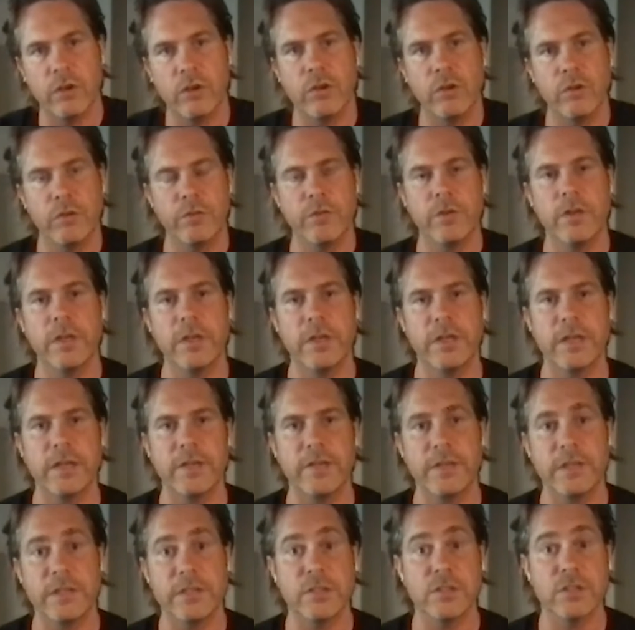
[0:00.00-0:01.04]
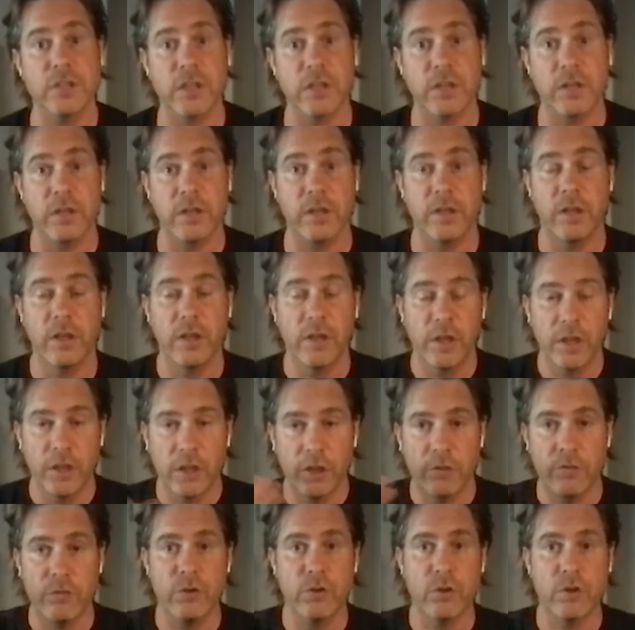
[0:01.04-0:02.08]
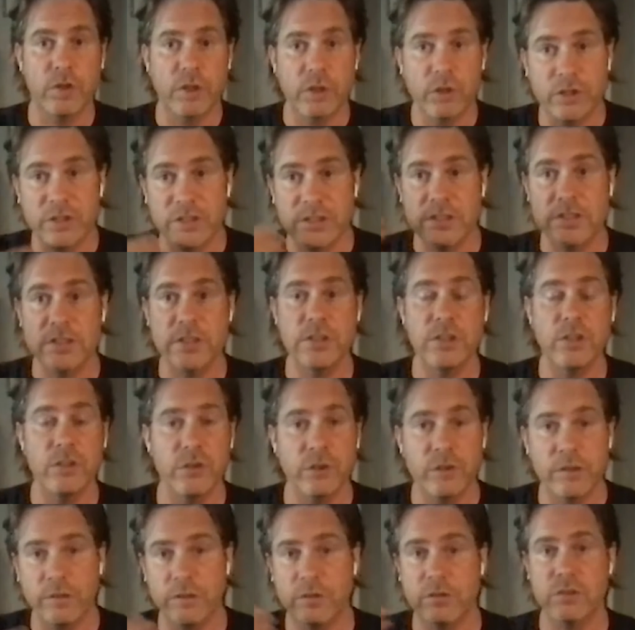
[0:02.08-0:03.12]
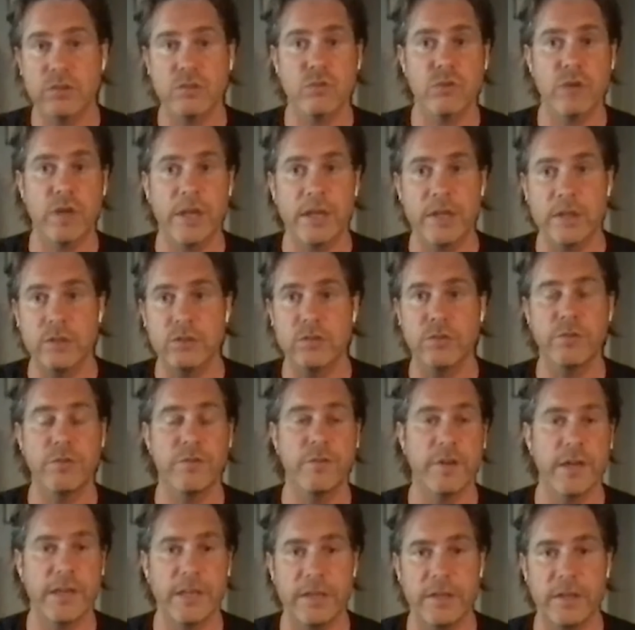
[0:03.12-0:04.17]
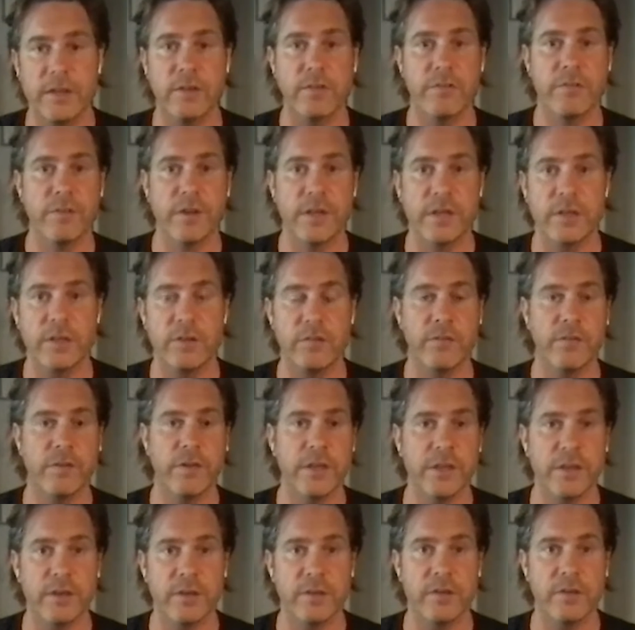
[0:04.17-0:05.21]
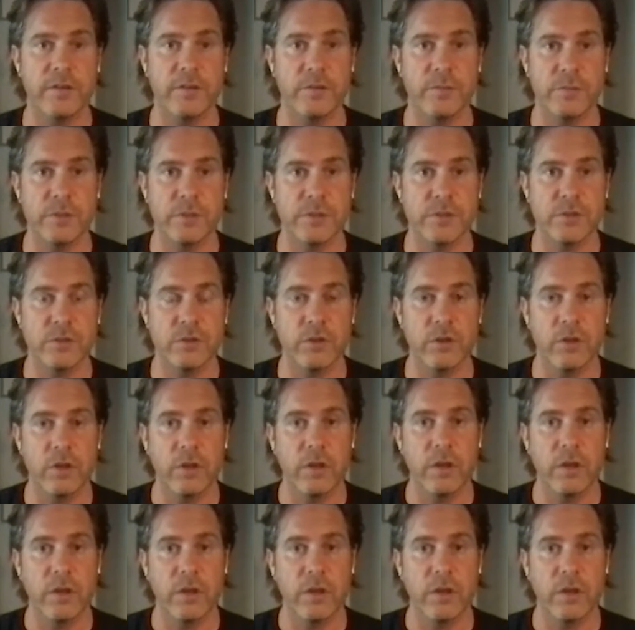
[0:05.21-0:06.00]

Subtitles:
You feel it, and then suddenly, if you're continuing trying to find it in the material,